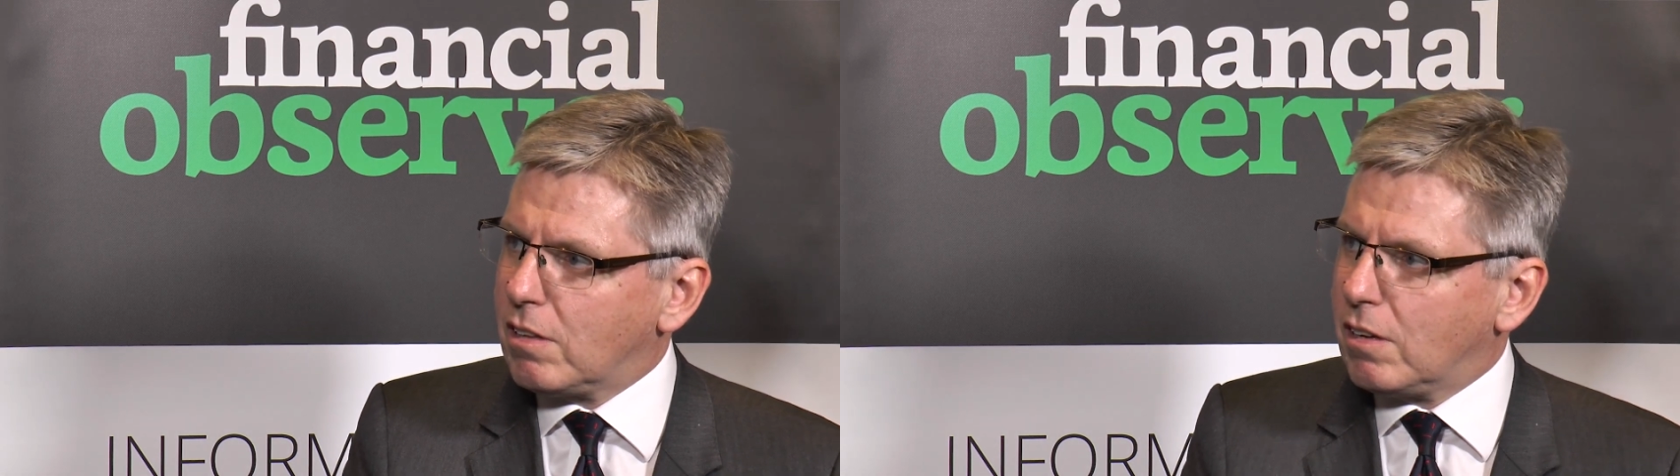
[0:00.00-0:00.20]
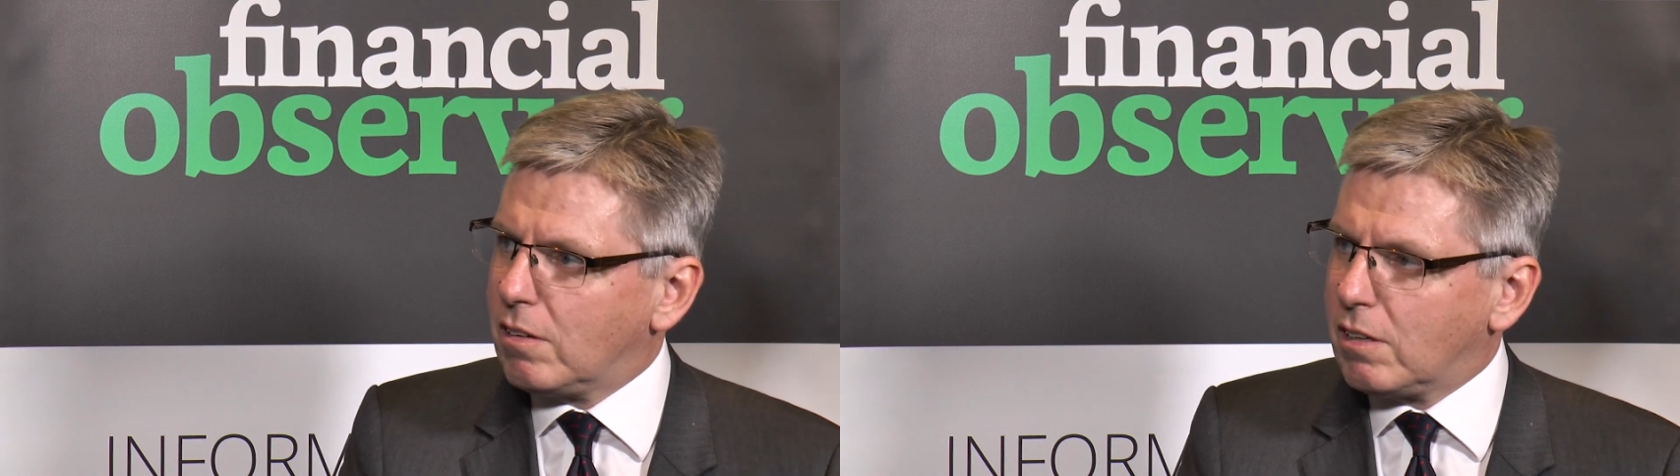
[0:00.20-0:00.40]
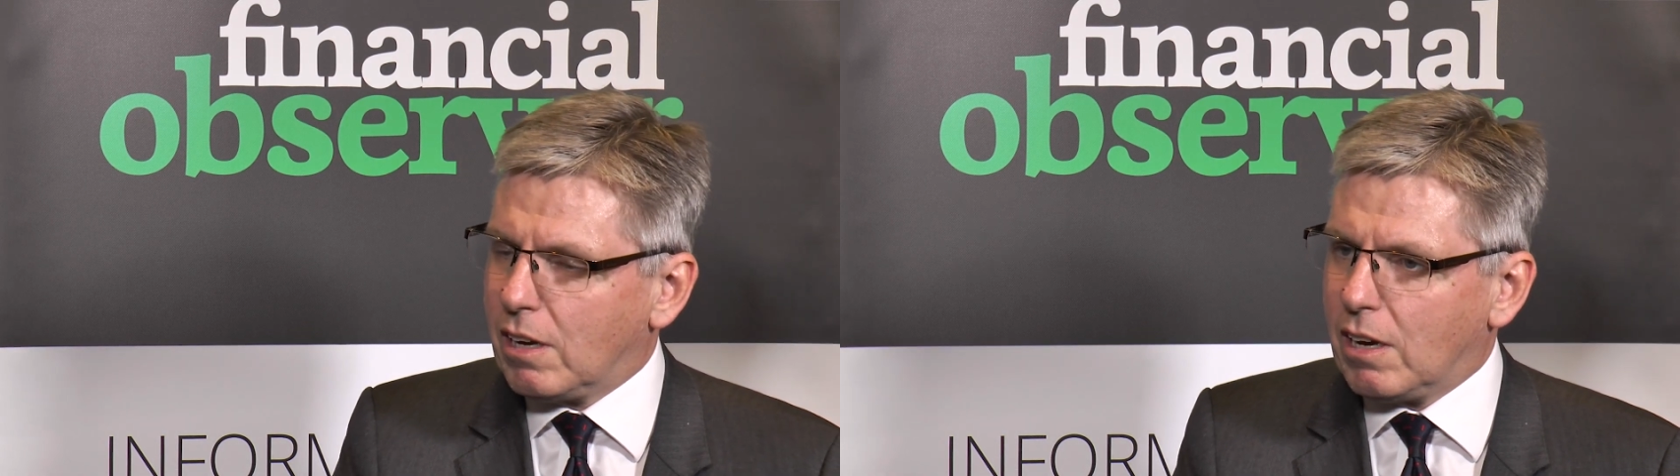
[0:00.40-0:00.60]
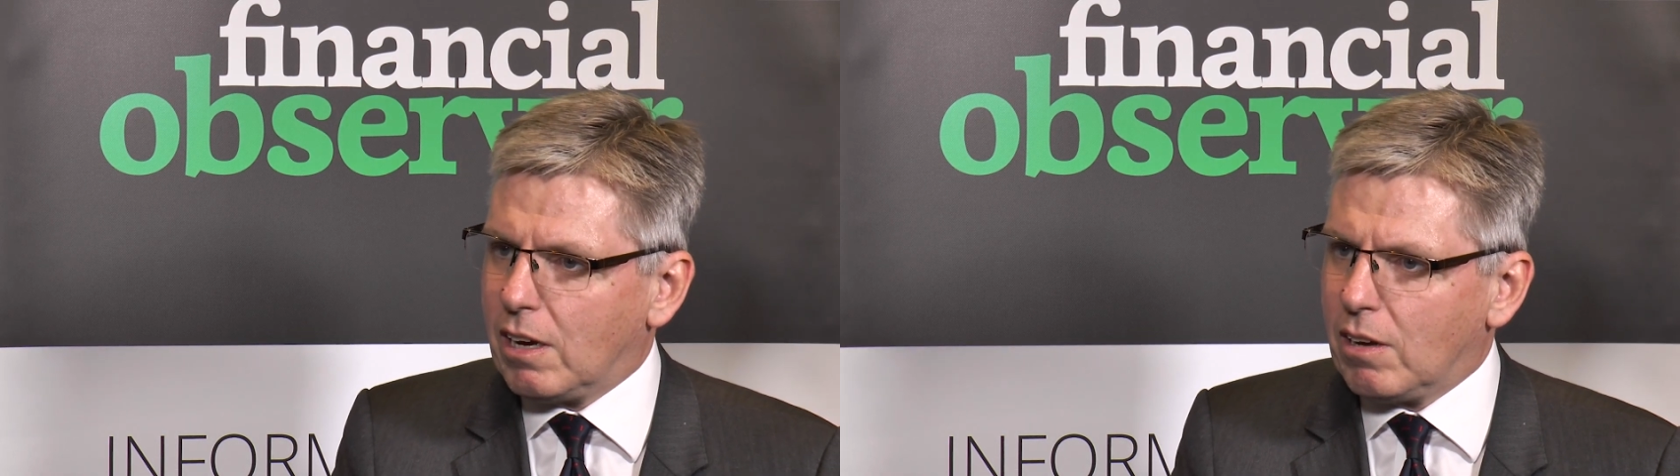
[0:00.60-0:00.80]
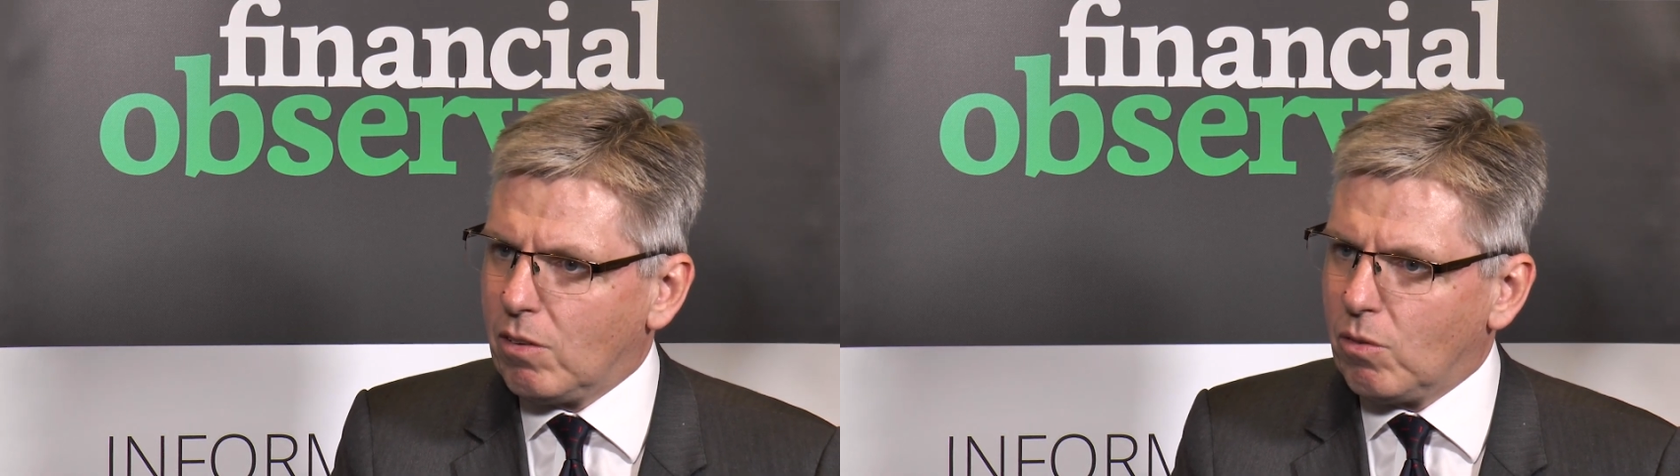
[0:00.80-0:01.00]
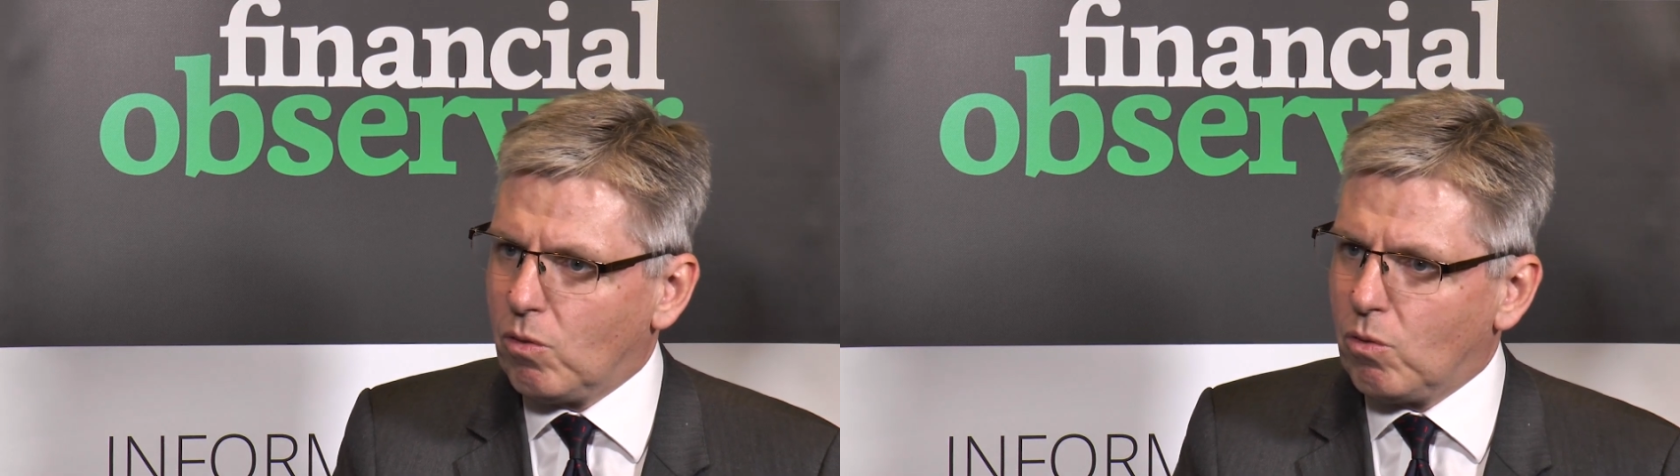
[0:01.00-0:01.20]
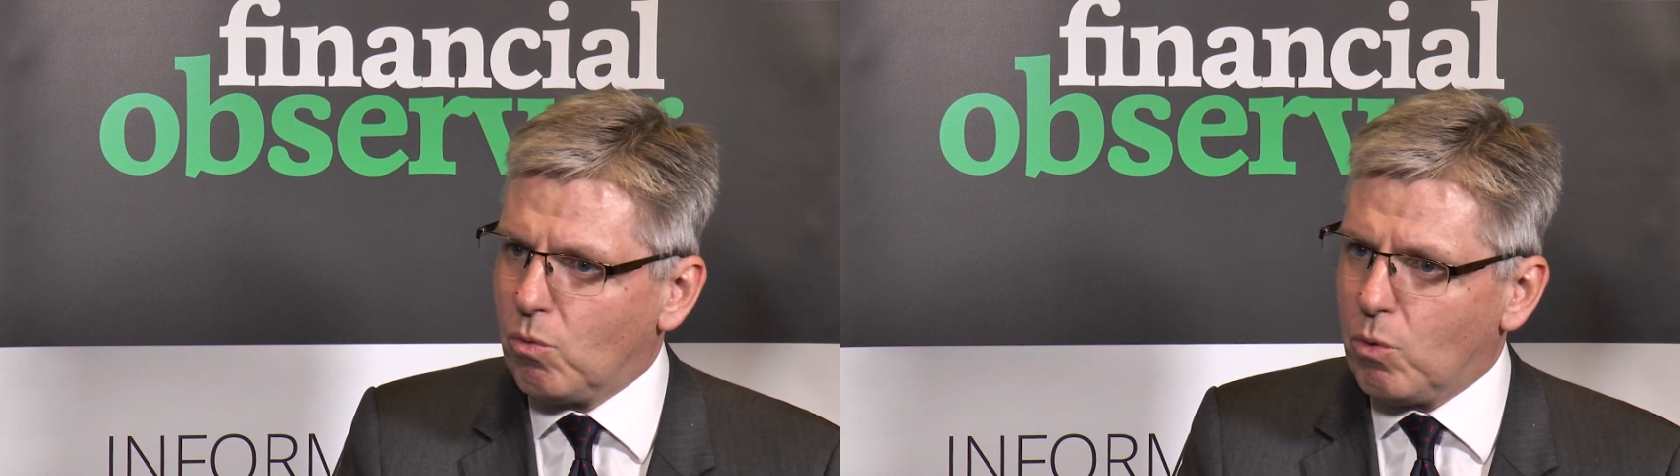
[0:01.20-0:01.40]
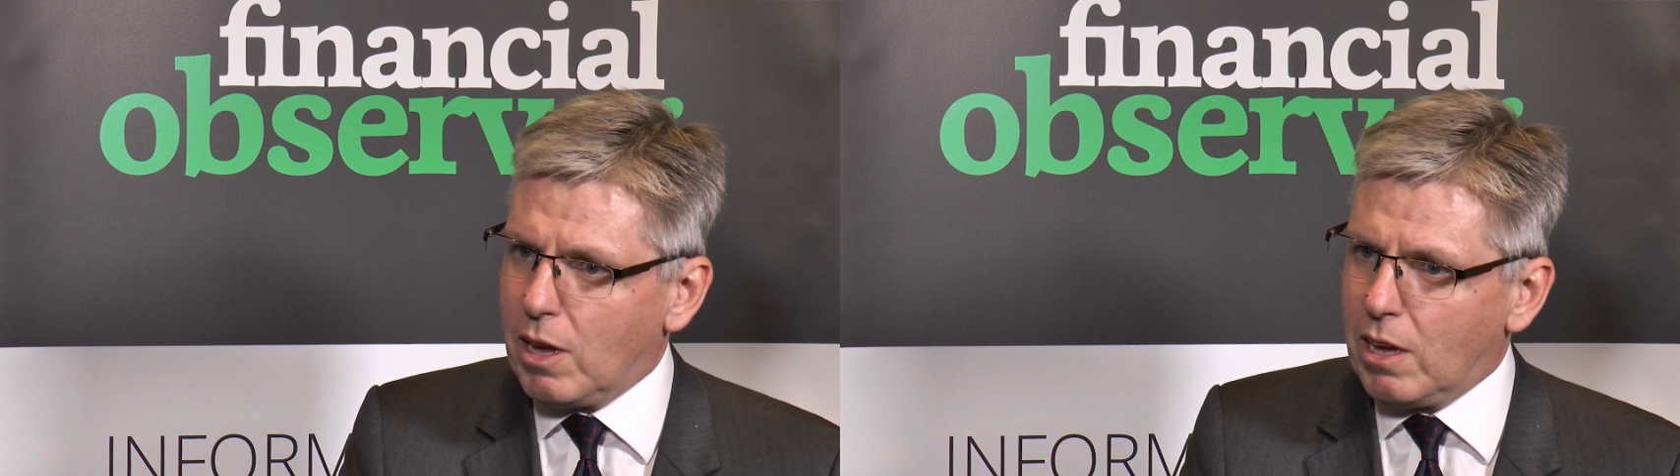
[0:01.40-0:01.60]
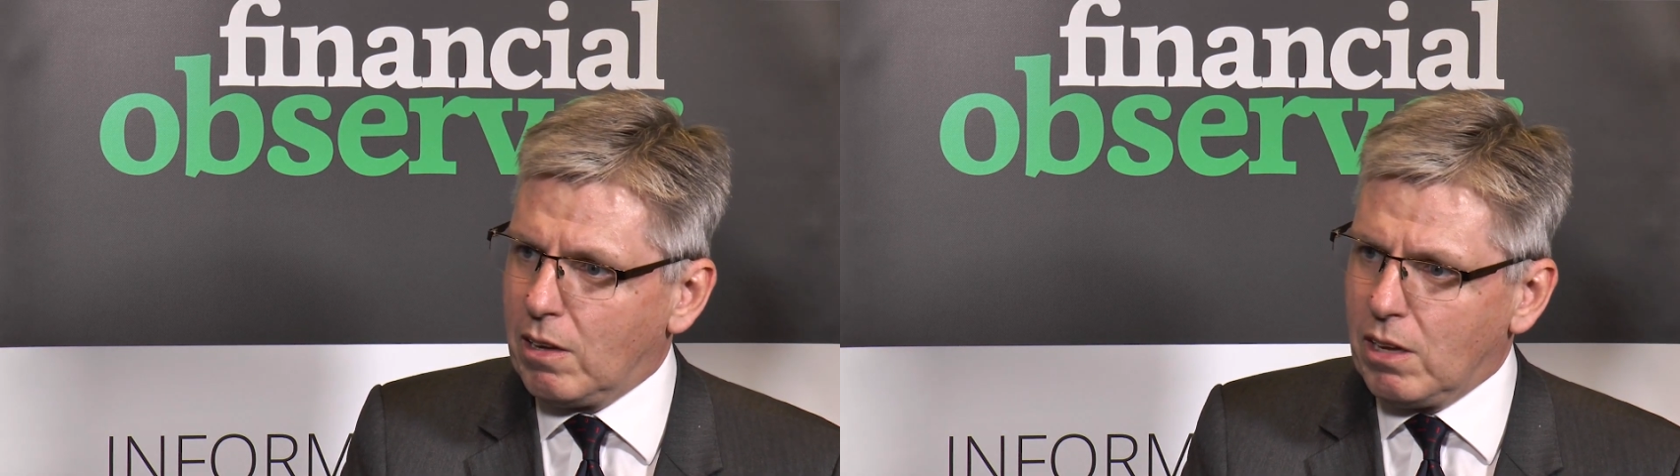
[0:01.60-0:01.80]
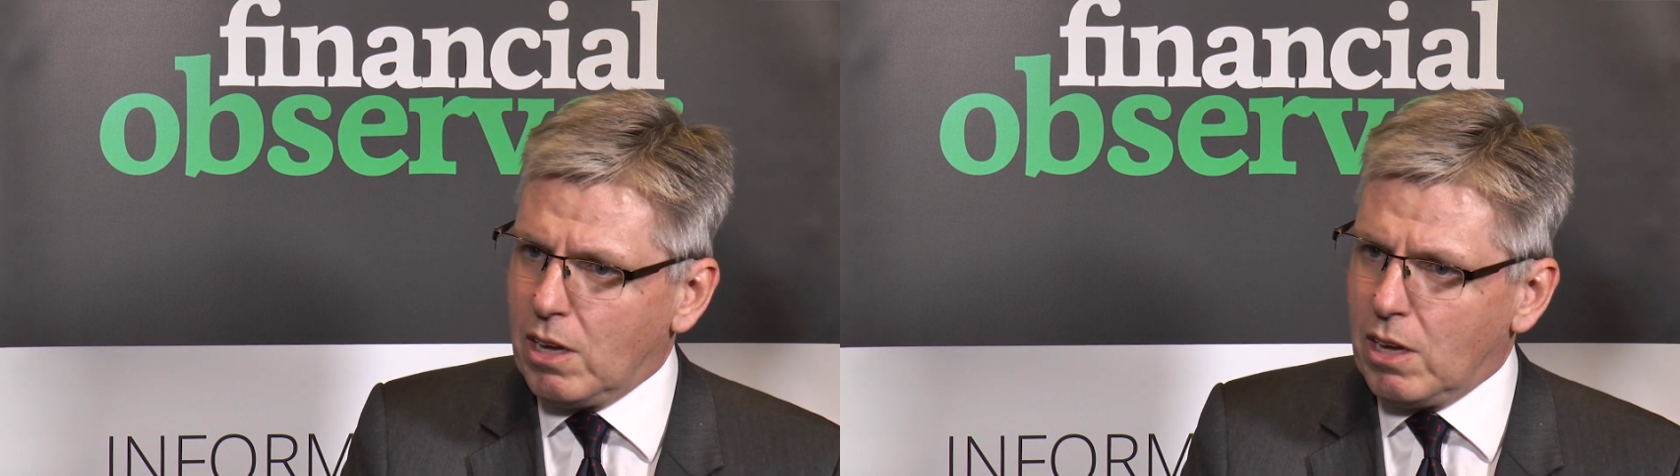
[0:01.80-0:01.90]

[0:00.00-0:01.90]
that we